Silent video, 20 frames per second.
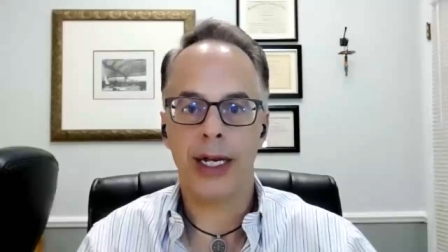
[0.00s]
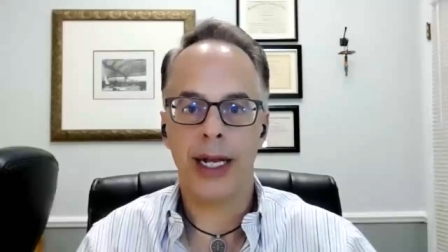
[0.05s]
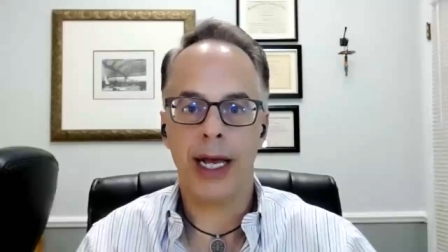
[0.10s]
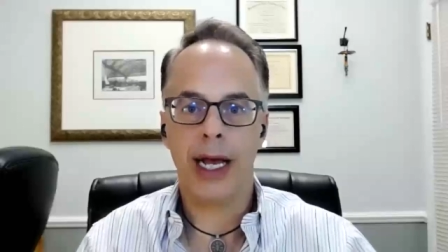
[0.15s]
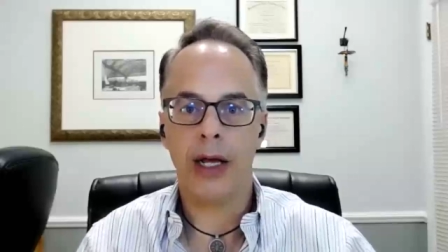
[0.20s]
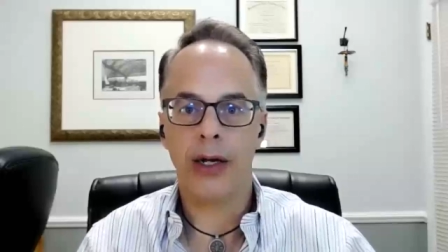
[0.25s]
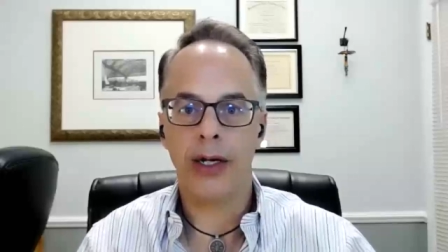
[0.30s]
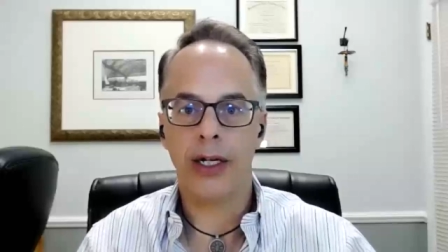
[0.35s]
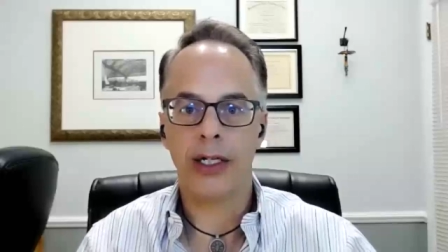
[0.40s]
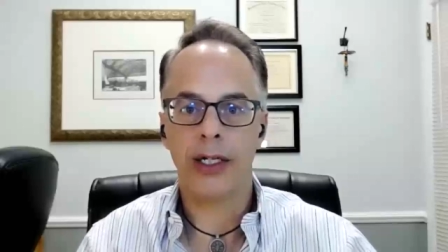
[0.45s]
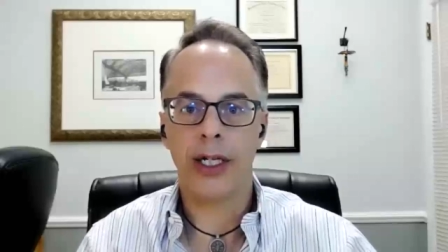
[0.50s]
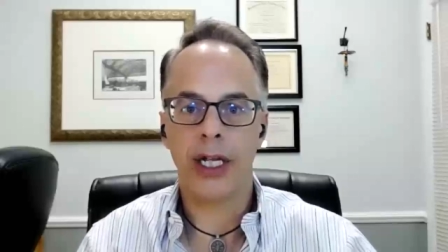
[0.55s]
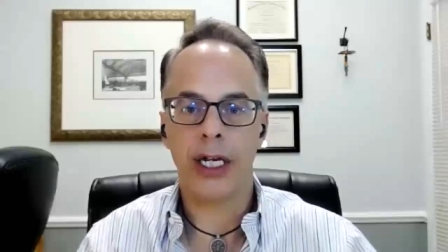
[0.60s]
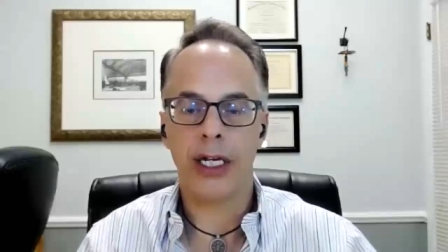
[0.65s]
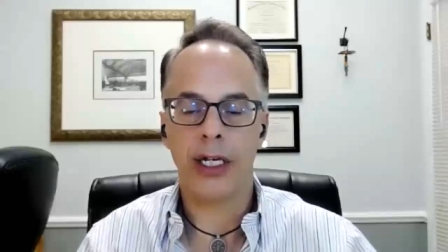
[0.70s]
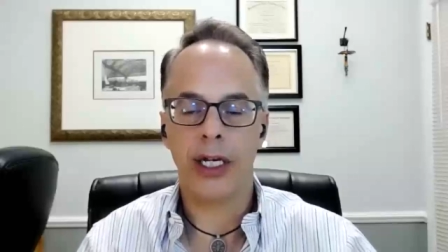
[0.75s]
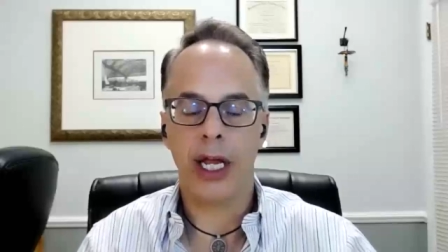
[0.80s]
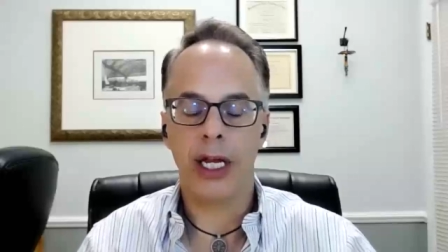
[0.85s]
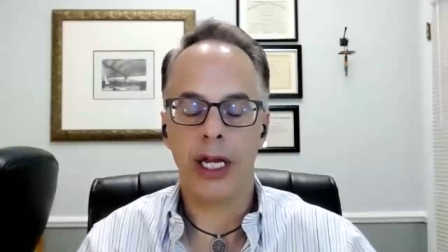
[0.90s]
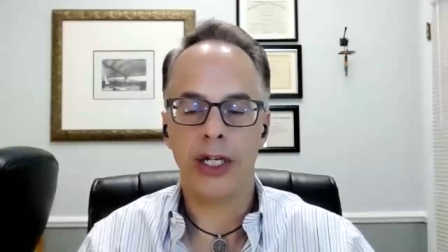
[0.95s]
down
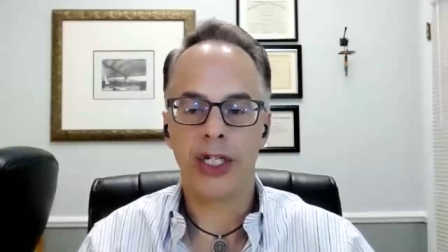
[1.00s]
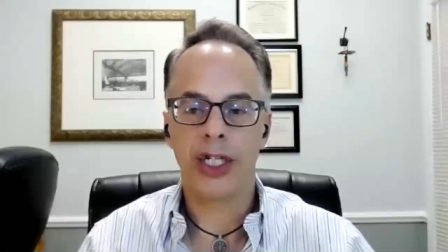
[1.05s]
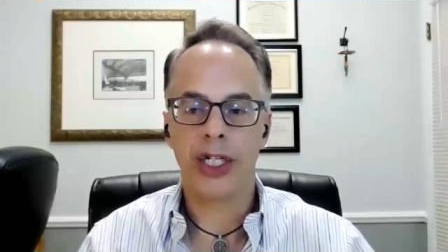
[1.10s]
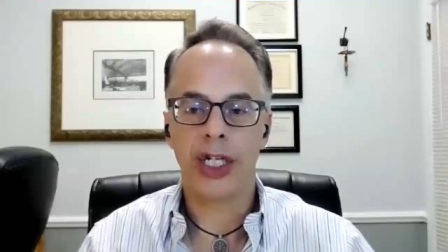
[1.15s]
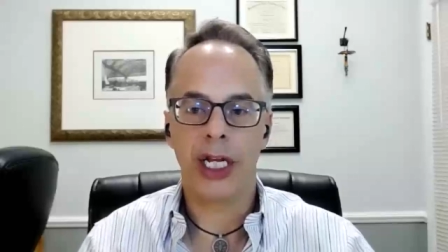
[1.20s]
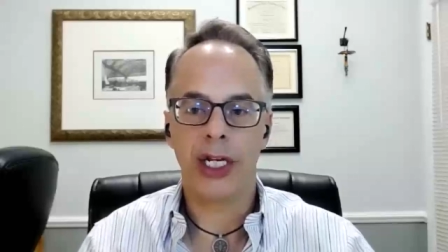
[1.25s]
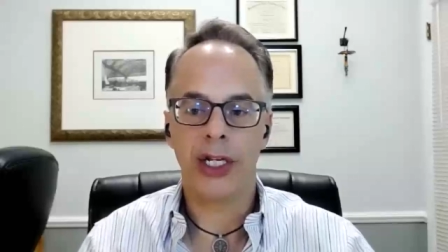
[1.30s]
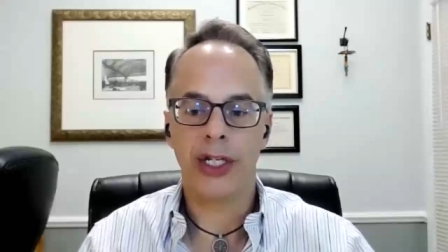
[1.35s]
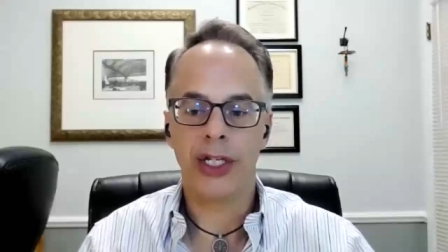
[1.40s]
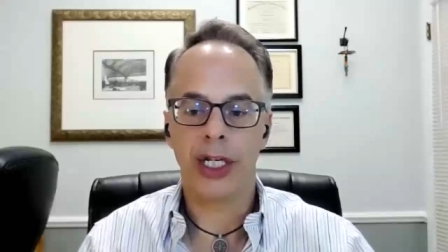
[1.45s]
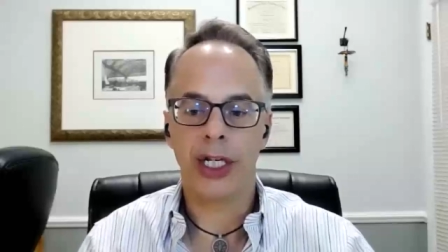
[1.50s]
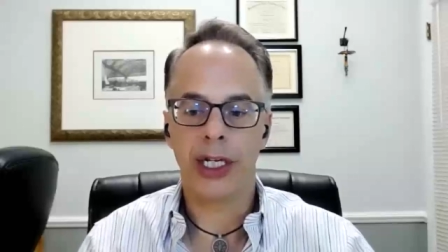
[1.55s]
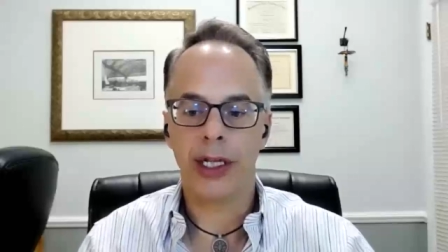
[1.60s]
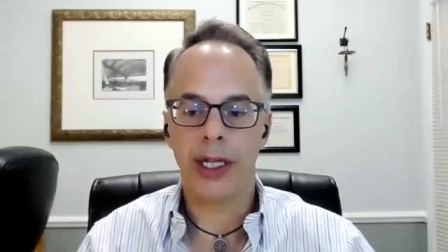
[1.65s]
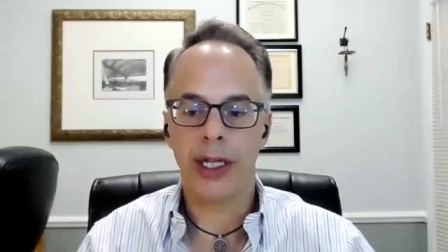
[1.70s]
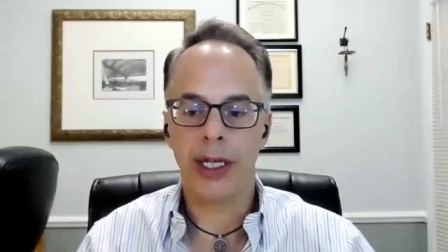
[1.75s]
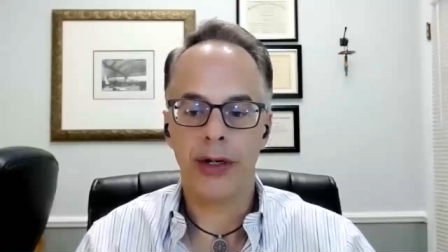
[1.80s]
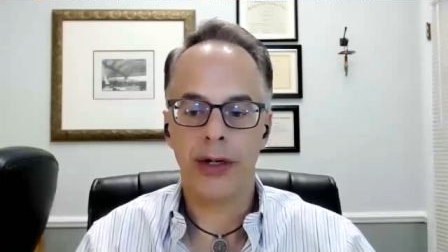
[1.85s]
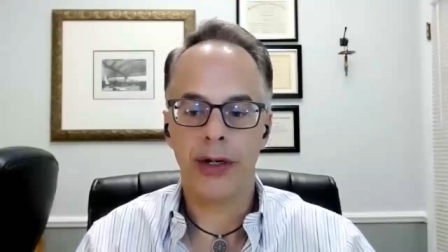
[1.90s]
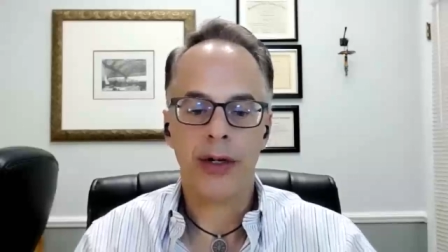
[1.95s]
and changing, and
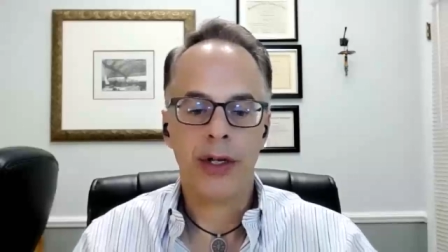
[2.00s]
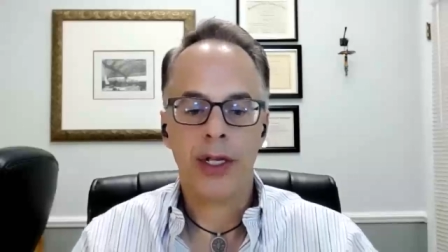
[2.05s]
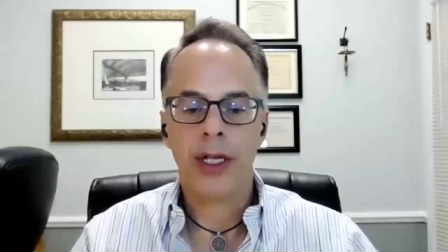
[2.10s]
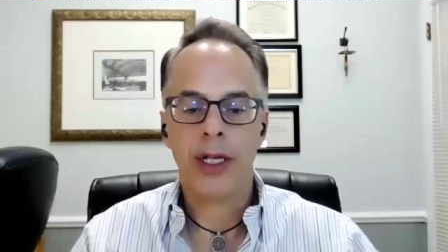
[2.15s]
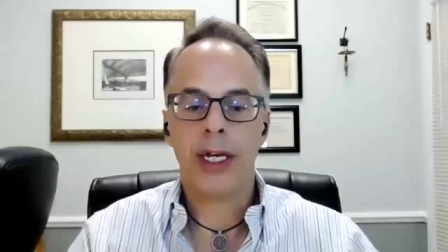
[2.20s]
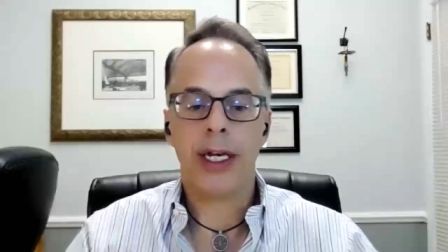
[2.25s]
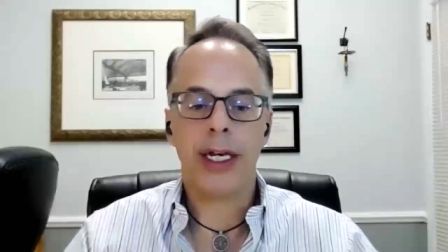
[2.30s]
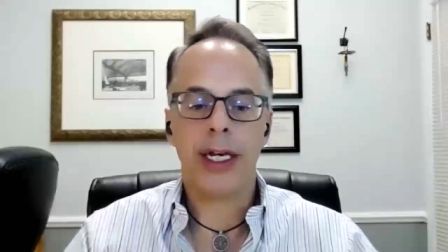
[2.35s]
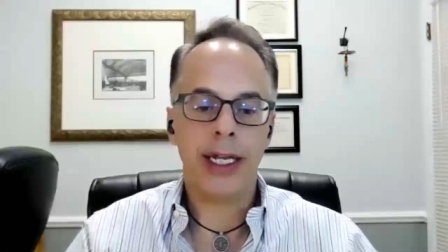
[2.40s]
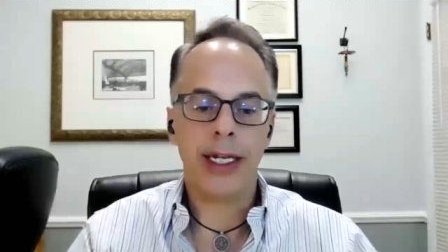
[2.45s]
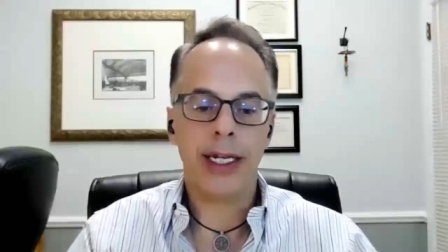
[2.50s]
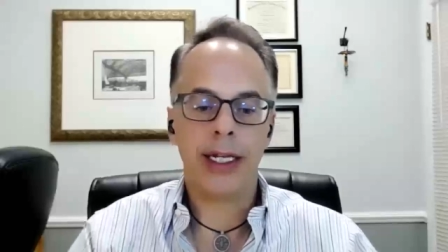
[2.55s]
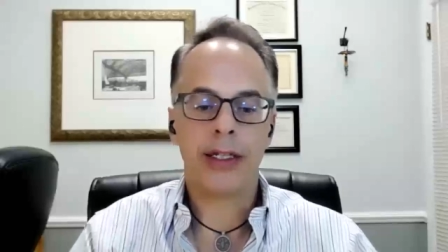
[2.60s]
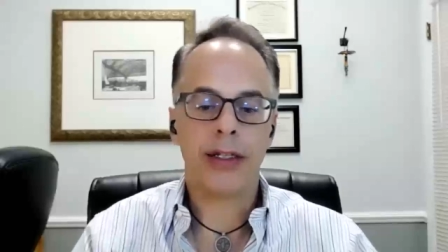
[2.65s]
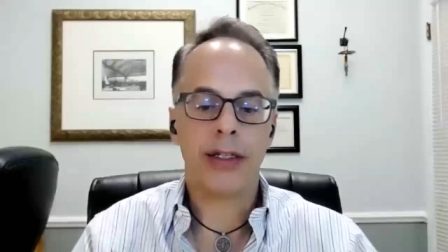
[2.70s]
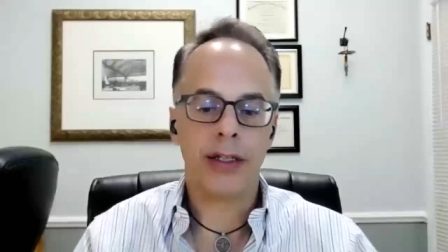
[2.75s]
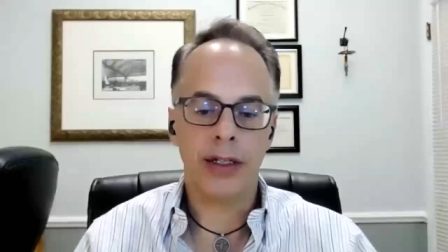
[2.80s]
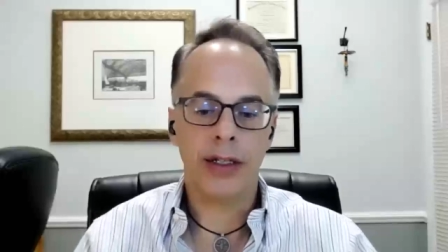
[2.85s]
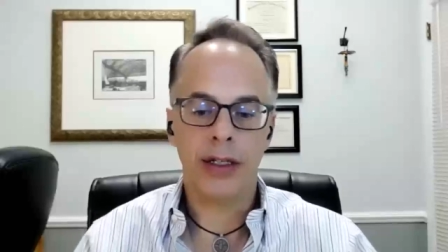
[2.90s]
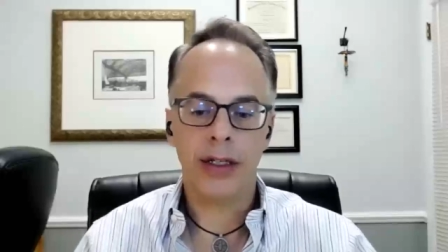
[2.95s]
they're needing
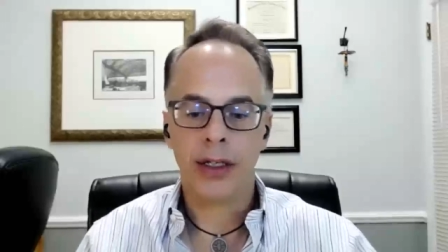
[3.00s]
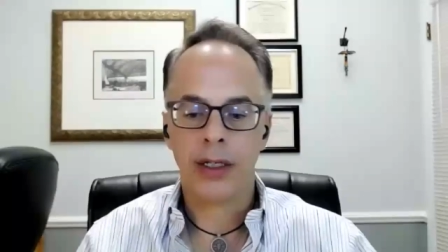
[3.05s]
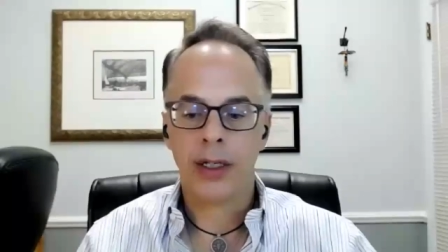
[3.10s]
to